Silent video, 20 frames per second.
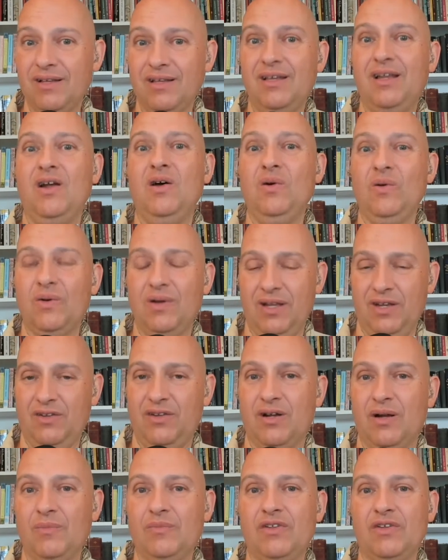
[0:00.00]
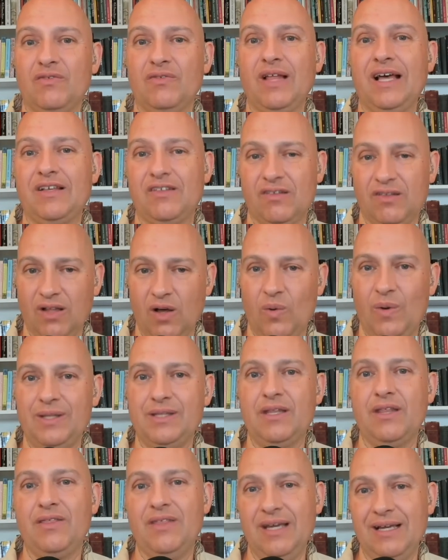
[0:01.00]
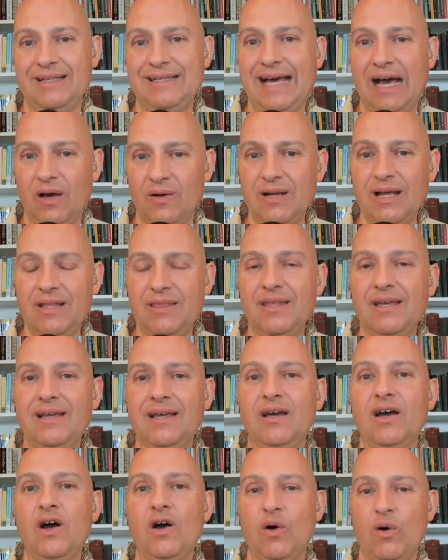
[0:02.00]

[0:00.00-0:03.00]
in terms of like slowing the thing down, I think,